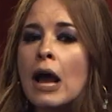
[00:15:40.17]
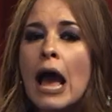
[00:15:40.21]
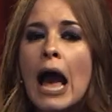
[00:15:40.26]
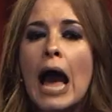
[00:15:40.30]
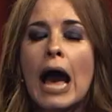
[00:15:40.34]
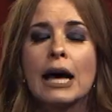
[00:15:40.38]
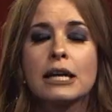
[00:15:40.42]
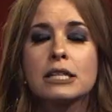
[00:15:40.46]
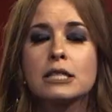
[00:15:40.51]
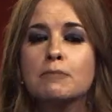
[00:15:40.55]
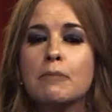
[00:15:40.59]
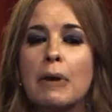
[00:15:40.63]

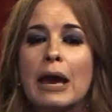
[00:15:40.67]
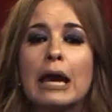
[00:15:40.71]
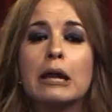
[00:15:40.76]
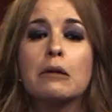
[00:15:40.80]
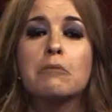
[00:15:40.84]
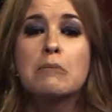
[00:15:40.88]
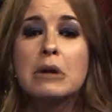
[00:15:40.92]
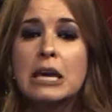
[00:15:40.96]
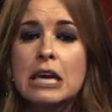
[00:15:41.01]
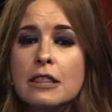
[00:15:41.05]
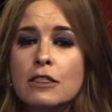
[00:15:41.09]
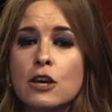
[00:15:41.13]
has made
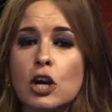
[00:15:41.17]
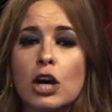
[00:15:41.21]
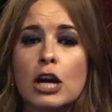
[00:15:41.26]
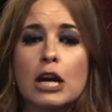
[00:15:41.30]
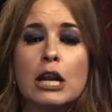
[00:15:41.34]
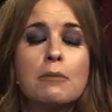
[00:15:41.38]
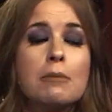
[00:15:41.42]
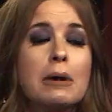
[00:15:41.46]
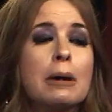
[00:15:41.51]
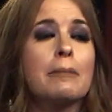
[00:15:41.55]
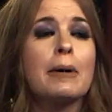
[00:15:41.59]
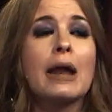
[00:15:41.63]
me their
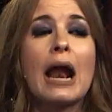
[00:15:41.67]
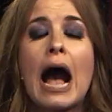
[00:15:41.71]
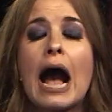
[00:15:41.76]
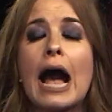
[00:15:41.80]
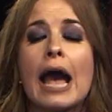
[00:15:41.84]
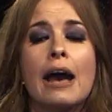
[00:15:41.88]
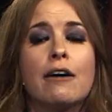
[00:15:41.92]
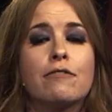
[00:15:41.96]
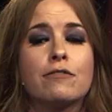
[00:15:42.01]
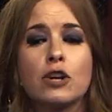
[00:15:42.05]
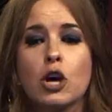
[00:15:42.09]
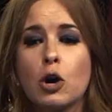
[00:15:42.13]
enemy, but I
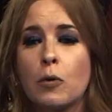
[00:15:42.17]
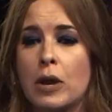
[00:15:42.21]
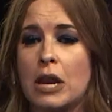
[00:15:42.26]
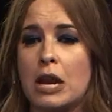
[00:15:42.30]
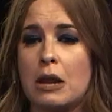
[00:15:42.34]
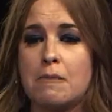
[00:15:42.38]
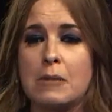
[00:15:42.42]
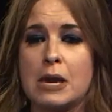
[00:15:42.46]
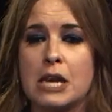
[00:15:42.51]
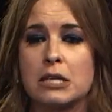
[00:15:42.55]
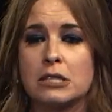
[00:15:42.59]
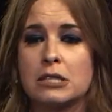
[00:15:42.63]
have no
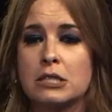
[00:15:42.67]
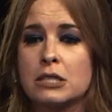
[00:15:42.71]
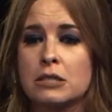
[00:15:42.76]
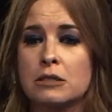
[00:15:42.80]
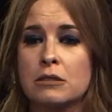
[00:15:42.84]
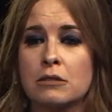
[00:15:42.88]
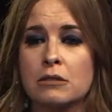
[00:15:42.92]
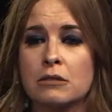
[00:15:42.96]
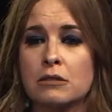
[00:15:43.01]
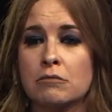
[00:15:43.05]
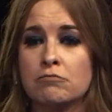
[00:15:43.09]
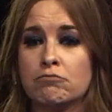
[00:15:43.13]
enemies.
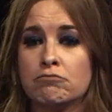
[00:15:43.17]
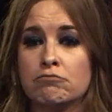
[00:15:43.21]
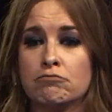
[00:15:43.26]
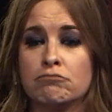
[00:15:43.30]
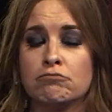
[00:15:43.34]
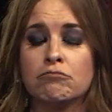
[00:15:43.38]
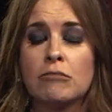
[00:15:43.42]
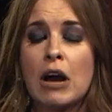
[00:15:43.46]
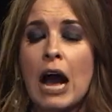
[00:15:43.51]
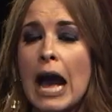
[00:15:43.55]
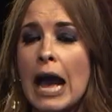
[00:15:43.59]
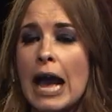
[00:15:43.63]

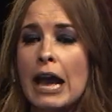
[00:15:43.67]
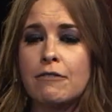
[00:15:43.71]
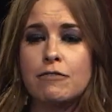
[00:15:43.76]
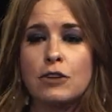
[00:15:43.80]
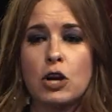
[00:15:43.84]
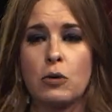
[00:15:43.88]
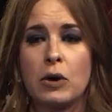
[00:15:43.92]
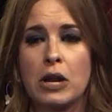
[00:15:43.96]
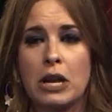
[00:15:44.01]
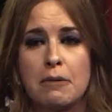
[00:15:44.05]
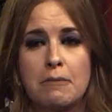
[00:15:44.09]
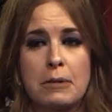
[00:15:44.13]
I have
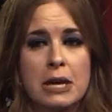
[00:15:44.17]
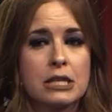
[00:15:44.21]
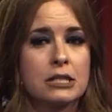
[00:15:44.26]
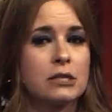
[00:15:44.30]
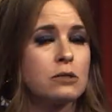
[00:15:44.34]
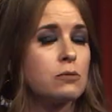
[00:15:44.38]
no enemies,